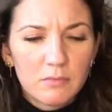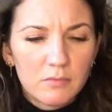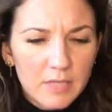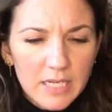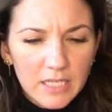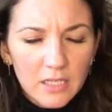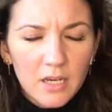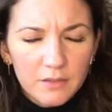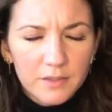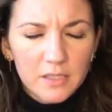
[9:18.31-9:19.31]
really
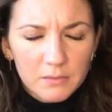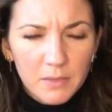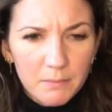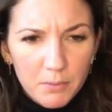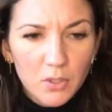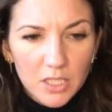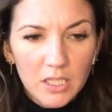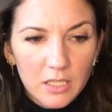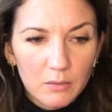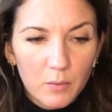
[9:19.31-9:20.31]
nervous and my
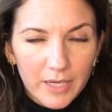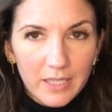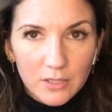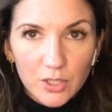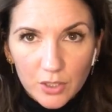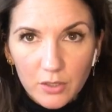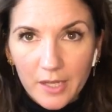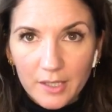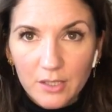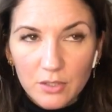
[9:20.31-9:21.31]
body went into
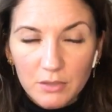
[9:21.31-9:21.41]
like